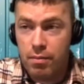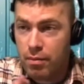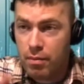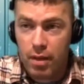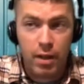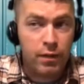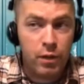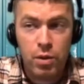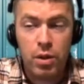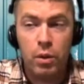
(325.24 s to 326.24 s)
F
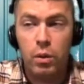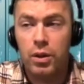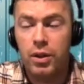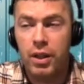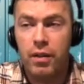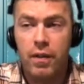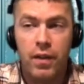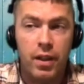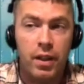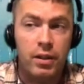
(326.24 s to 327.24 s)
you to the world and
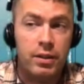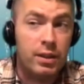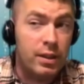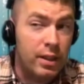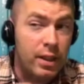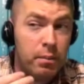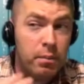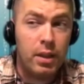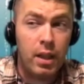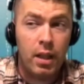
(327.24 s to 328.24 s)
everything else, and then
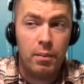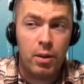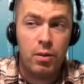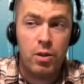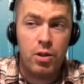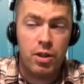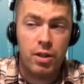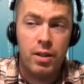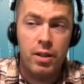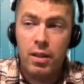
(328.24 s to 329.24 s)
became a
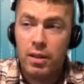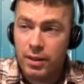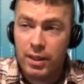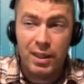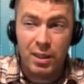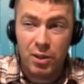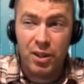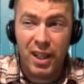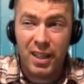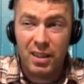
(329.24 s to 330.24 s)
Christian. Didn't learn
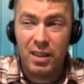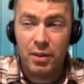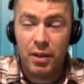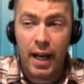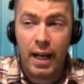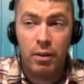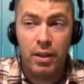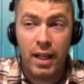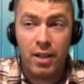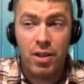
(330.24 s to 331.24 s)
how to live it out, and
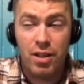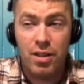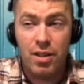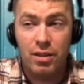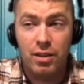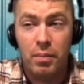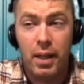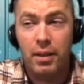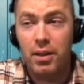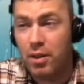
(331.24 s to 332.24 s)
actually until
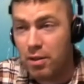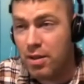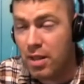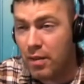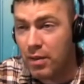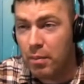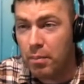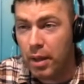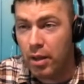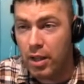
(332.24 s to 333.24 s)
about year 7 in
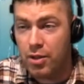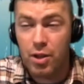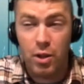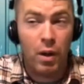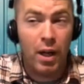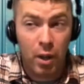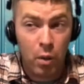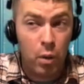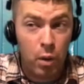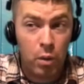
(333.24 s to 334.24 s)
marriage. So I
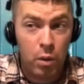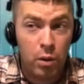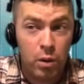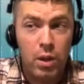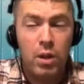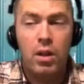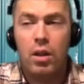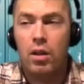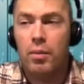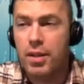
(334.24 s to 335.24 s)
quote unquote
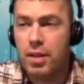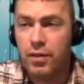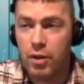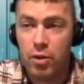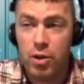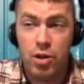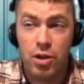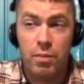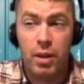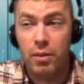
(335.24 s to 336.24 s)
call myself a
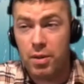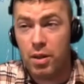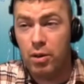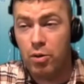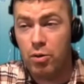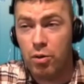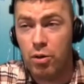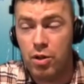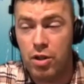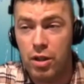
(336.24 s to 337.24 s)
Christian, but I was a cultural
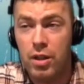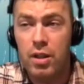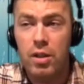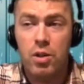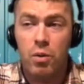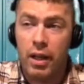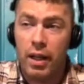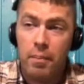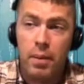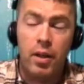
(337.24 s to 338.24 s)
Christian. So when I
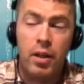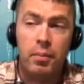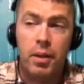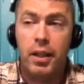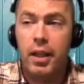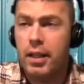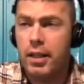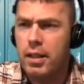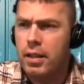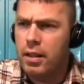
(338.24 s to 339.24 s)
got married, I'm like,
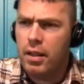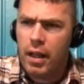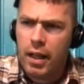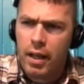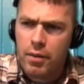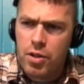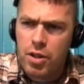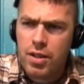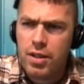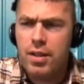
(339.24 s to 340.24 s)
hey, I have
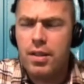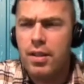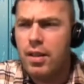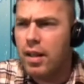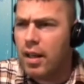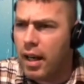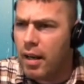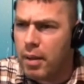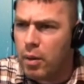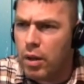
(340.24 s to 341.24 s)
Jesus, I have
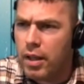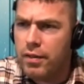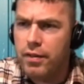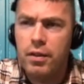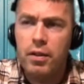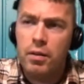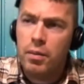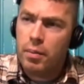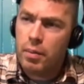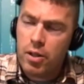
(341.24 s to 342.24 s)
my wife,
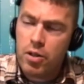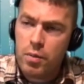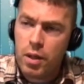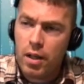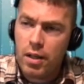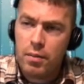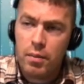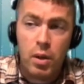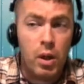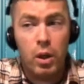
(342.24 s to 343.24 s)
my marriage should be awesome.
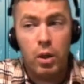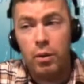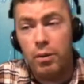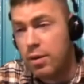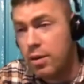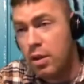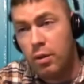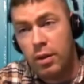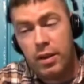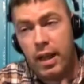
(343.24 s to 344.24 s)
No, it was
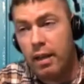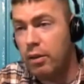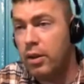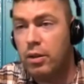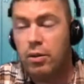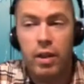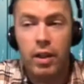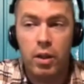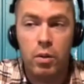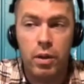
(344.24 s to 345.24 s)
going downhill
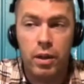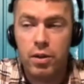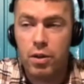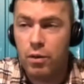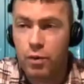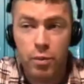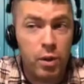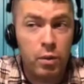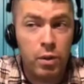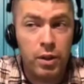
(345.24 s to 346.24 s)
rather quick. So from
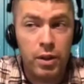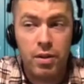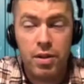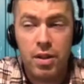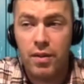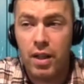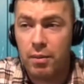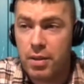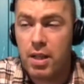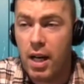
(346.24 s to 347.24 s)
year 1 to year 7, I
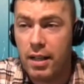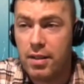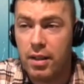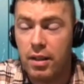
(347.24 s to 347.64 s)
was toxic.